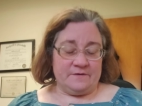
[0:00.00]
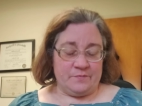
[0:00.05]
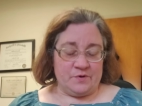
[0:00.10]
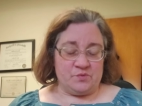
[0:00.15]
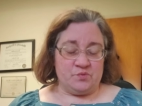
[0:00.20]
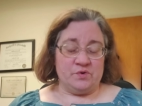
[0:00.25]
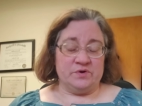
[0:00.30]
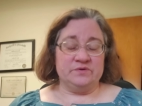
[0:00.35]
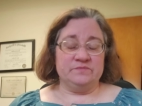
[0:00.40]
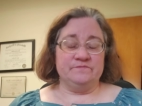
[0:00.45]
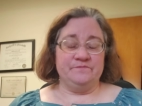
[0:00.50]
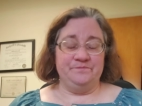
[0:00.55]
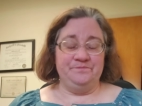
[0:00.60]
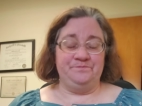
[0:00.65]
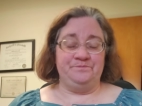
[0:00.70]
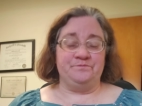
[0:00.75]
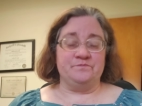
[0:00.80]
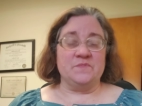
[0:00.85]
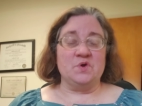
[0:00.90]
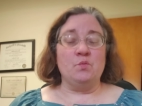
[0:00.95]
But
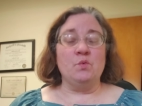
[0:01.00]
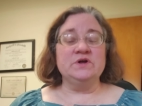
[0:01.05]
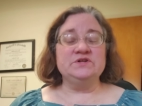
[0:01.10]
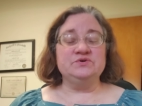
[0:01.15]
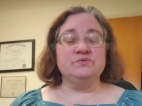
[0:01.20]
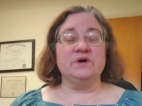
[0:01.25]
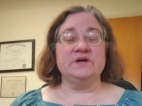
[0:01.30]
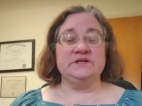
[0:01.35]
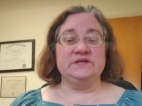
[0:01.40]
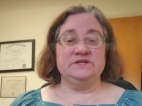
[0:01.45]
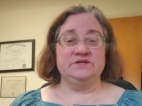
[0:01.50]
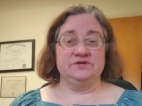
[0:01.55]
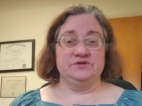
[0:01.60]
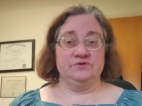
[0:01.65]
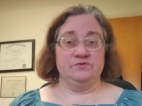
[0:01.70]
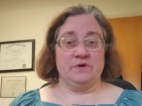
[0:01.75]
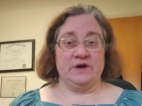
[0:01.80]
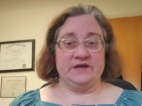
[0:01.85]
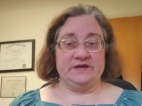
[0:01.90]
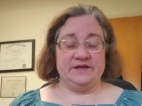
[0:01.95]
what do I need to
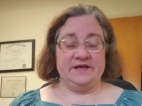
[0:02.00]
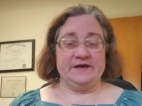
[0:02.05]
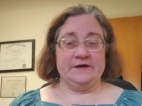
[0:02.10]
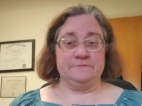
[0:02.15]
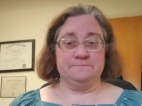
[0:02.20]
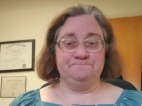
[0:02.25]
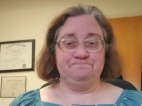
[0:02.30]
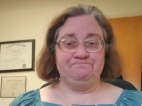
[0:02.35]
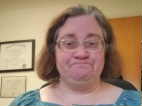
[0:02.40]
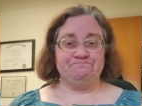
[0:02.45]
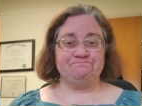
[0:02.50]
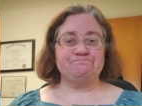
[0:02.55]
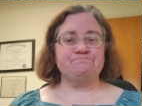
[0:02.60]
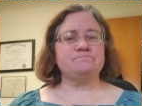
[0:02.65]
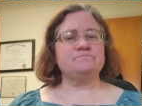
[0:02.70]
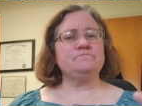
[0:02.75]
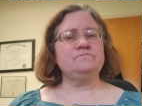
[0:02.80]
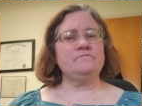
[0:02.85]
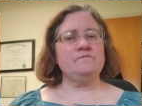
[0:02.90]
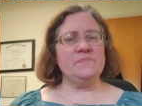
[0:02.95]
do right now?
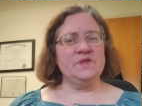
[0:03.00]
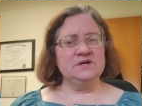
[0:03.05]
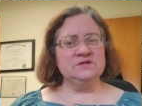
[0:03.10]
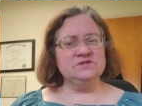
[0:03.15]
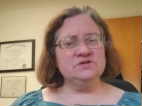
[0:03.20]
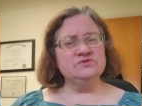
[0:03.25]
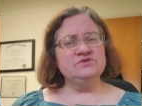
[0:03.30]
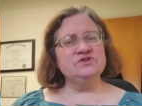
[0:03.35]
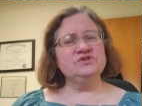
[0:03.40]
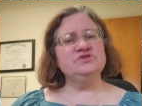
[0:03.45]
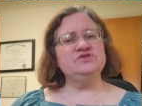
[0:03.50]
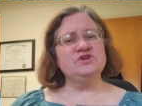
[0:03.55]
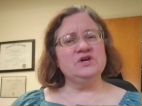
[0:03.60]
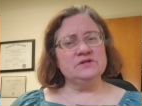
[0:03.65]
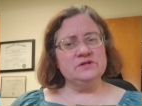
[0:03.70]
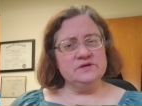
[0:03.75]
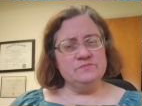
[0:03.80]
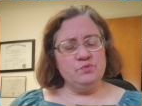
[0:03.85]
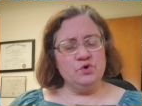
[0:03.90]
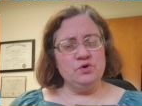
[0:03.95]
So just
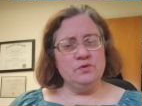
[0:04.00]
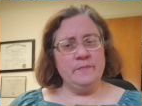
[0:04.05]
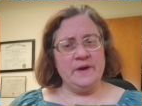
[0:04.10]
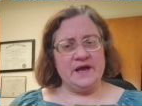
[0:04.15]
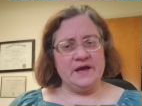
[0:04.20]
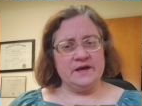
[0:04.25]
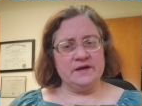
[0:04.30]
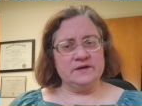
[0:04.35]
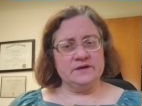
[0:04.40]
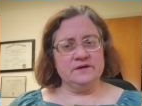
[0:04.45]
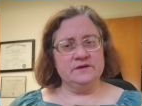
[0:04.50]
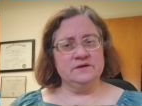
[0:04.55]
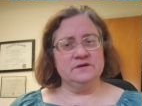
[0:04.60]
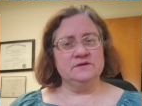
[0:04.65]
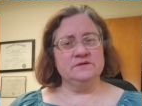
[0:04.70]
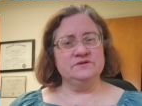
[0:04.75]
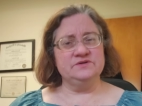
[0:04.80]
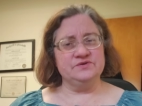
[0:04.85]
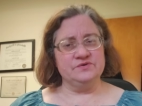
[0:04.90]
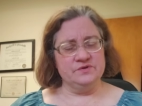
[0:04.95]
gently pull back
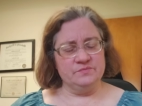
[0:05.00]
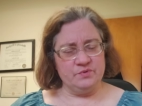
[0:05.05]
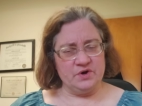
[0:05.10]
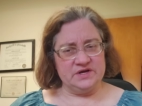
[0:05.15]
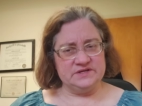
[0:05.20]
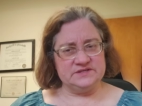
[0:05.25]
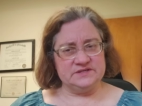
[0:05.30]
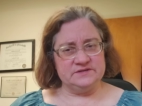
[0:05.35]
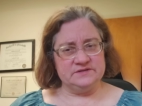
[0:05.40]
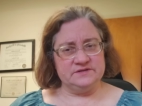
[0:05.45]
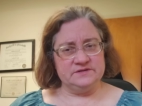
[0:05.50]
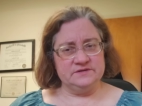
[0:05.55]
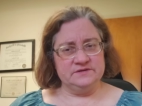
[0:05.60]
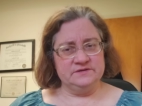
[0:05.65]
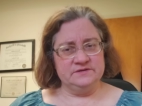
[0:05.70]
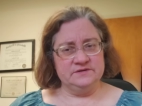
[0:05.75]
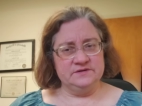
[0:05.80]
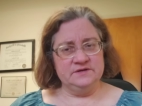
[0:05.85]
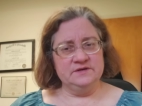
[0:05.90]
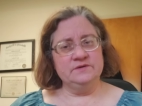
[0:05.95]
to the present.
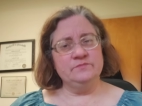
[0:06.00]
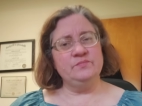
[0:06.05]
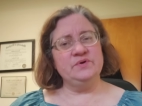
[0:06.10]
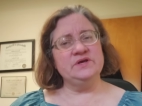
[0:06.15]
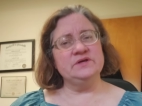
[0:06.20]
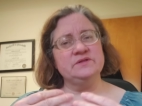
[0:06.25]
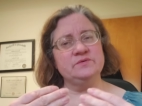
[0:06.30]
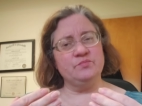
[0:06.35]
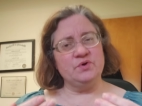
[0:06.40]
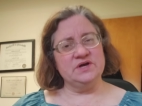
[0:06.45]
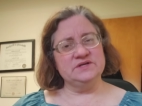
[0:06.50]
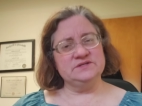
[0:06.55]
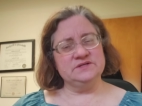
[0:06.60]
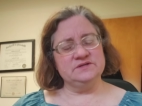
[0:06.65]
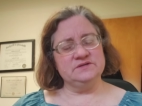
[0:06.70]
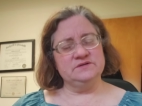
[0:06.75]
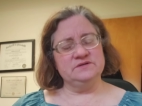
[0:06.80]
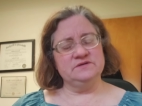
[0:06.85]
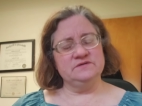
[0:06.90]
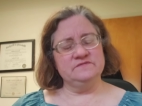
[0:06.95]
Be in the
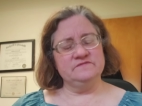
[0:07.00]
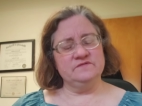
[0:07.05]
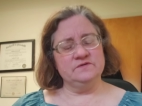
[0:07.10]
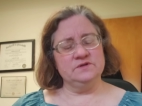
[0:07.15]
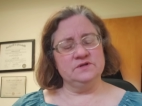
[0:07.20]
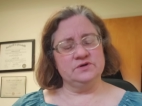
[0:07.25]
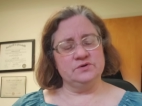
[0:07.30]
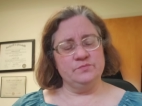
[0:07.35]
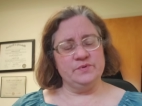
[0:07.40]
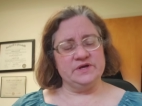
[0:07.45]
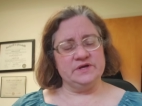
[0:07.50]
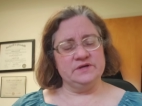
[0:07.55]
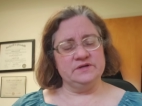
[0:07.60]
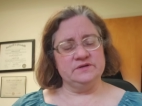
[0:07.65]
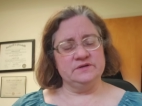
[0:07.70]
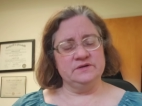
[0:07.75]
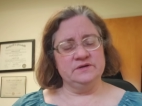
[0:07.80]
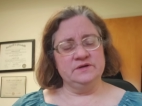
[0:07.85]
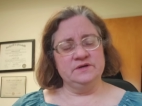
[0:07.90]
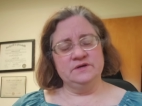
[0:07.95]
present for a little
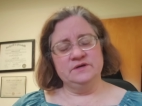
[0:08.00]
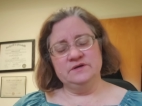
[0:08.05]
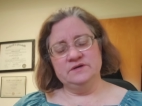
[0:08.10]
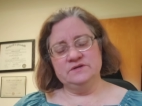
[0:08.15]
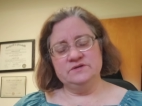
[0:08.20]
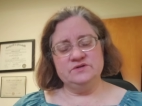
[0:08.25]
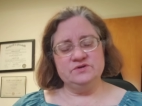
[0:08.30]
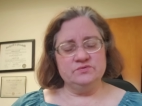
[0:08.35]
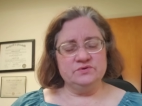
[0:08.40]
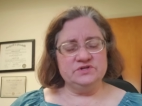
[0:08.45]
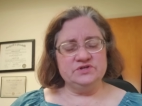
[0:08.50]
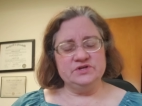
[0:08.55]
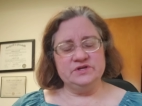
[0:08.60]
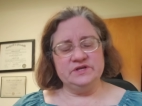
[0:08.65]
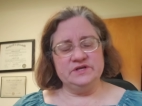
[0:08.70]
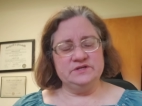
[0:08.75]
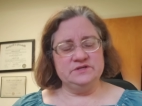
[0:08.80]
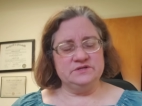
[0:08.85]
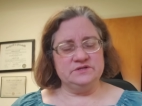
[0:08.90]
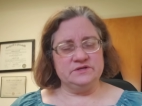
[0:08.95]
bit. Do what you
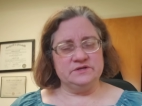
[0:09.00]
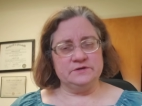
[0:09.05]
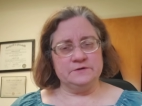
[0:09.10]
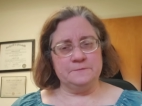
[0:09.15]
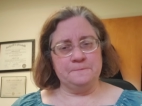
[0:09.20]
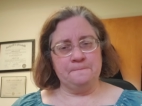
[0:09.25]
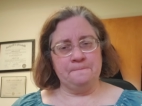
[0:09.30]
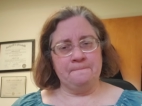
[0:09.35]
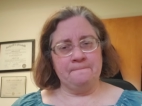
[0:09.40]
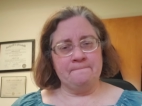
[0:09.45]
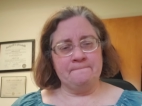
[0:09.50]
need to do.